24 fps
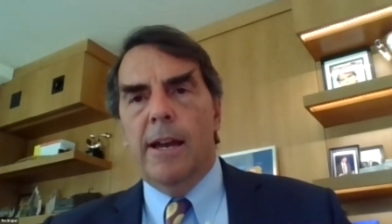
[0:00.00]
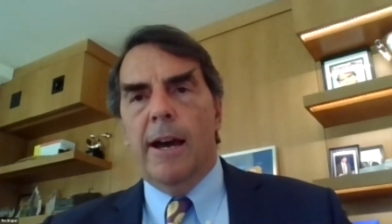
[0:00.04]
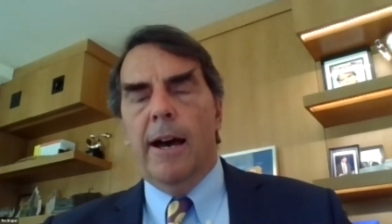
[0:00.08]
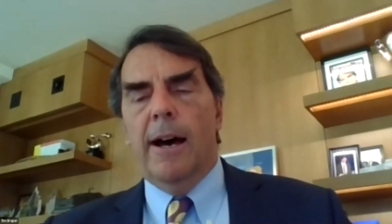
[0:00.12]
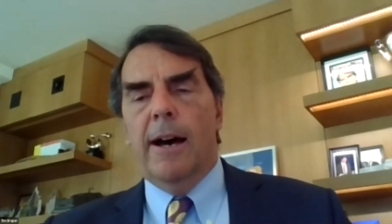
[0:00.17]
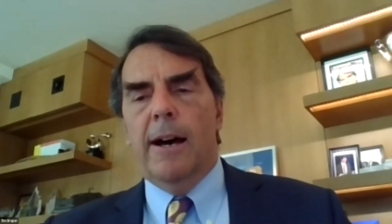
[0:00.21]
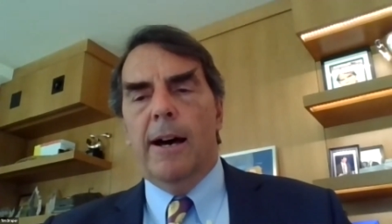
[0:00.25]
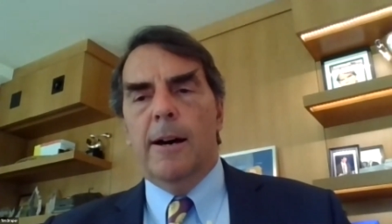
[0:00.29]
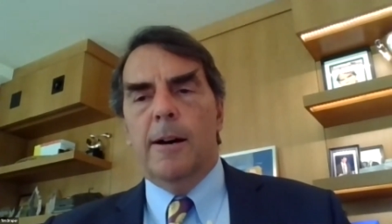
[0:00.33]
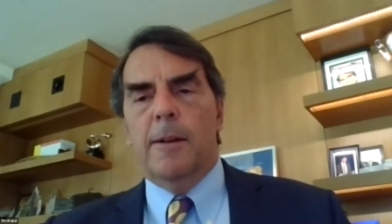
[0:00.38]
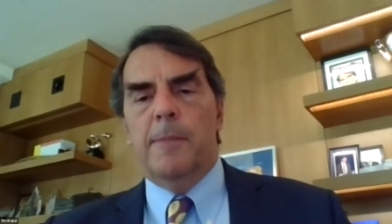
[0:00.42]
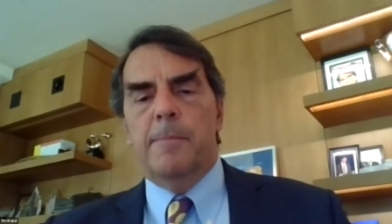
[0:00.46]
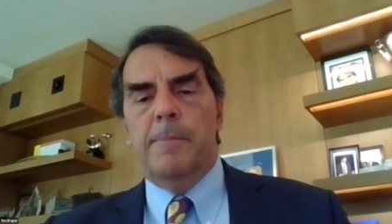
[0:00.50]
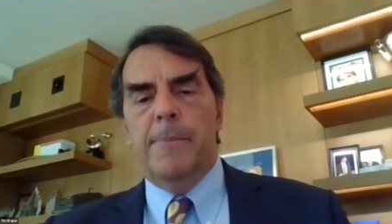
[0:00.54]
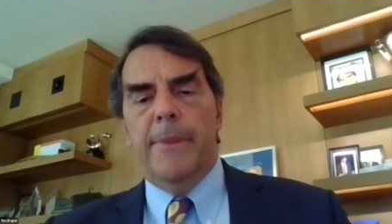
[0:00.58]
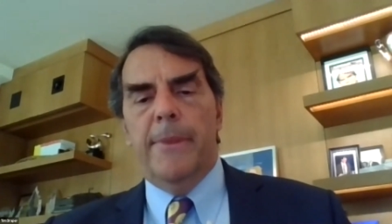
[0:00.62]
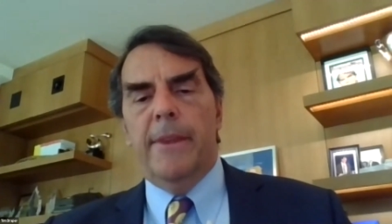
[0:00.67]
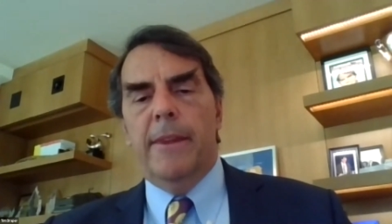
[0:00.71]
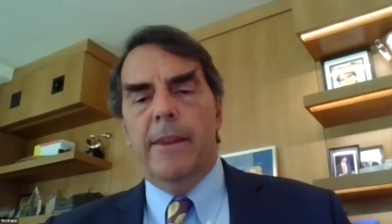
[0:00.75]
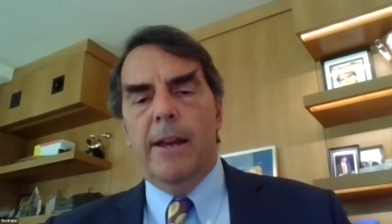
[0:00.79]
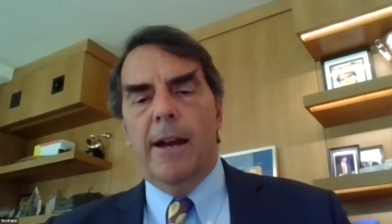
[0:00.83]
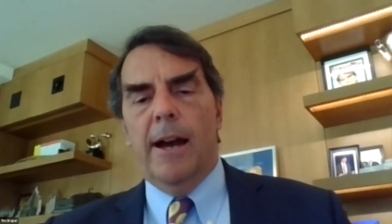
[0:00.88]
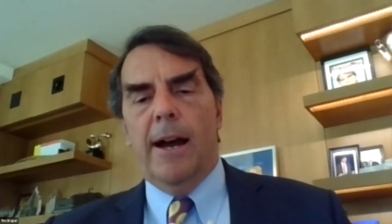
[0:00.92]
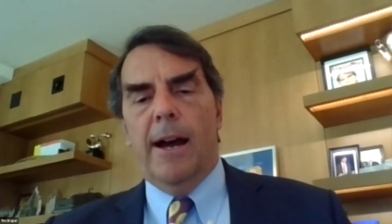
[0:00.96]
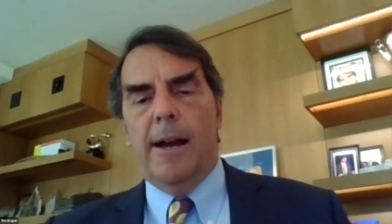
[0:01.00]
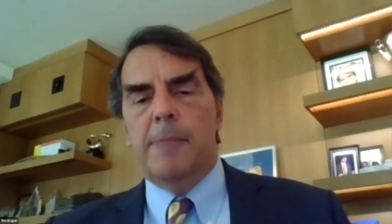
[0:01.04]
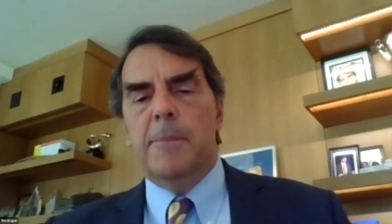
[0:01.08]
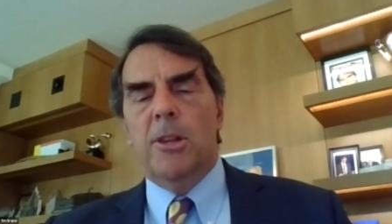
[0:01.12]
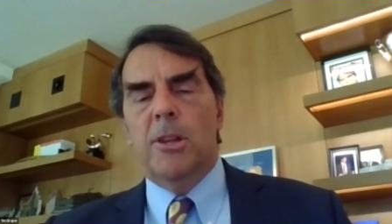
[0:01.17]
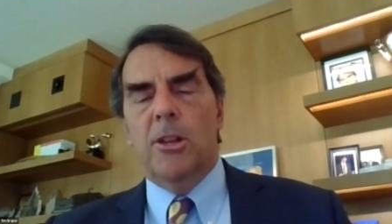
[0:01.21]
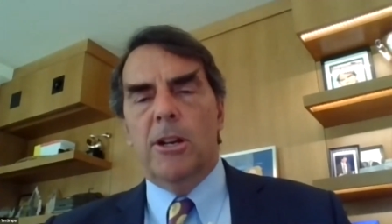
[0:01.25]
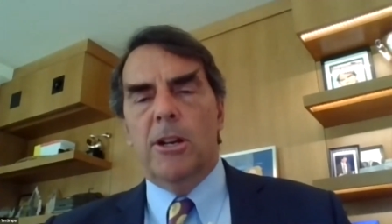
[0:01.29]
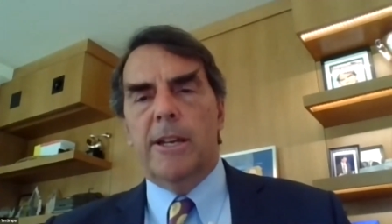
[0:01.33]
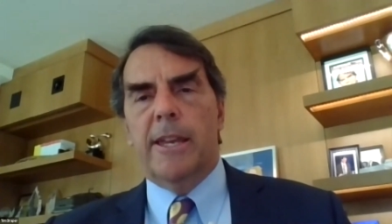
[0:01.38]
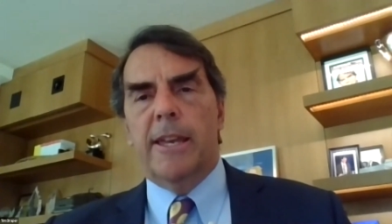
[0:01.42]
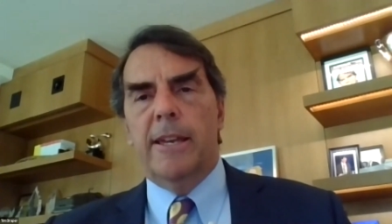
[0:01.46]
I'm
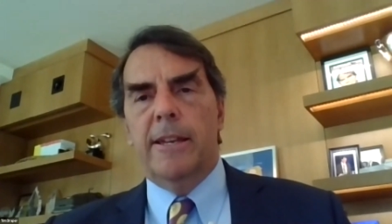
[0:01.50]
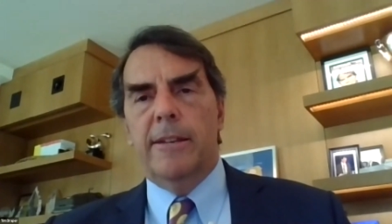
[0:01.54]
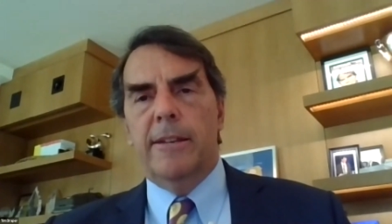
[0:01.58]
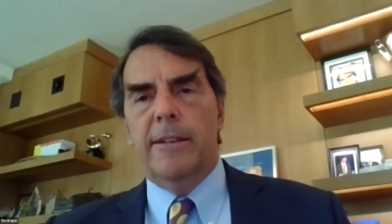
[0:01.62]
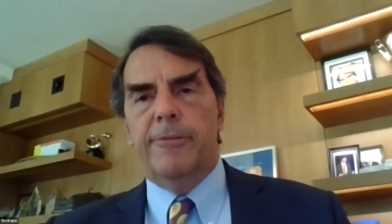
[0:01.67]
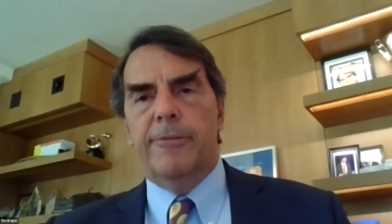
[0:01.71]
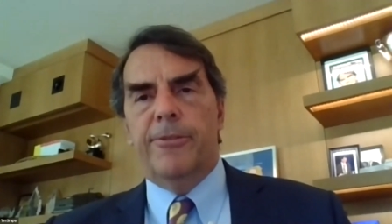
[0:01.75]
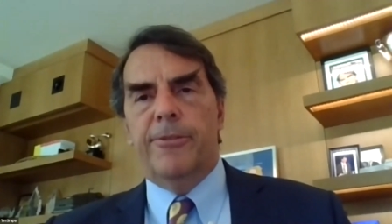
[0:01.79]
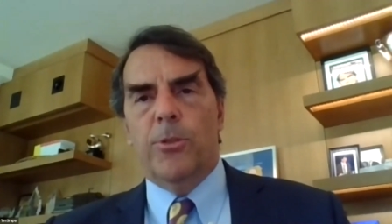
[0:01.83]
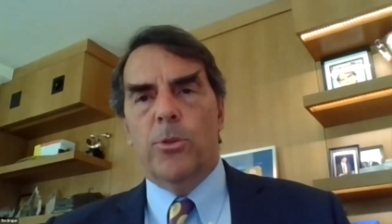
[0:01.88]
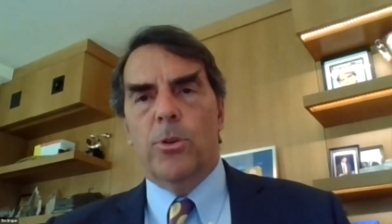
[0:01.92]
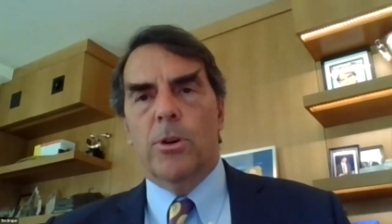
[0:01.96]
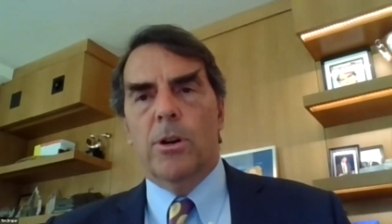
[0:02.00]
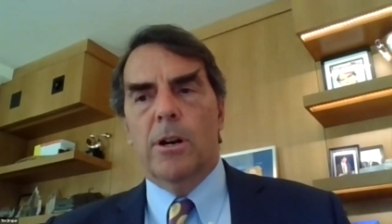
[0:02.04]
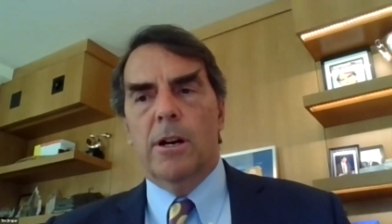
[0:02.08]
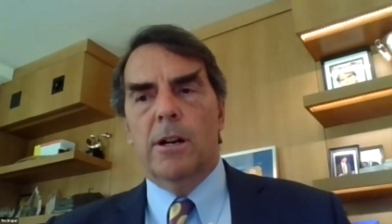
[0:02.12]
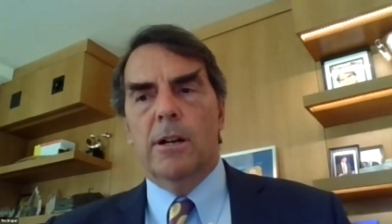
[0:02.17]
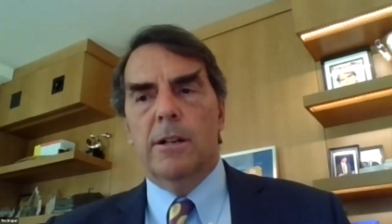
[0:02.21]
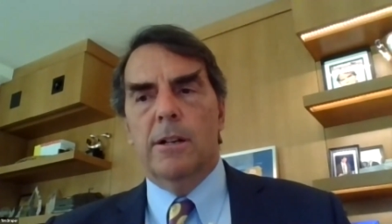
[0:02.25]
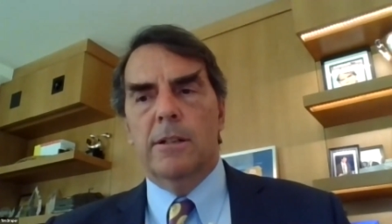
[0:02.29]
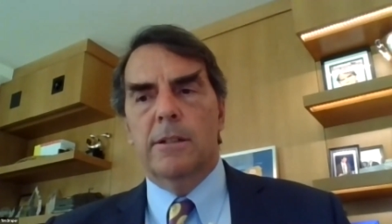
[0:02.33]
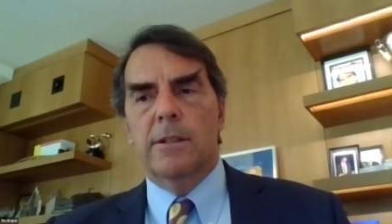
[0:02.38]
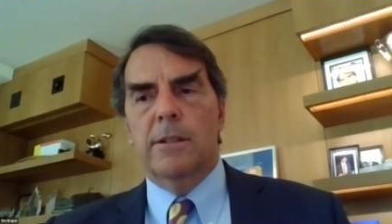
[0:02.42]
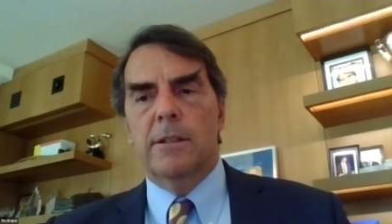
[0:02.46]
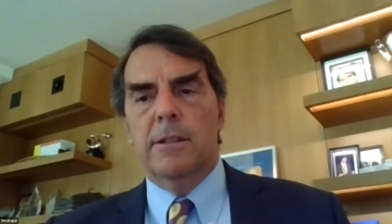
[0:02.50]
looking for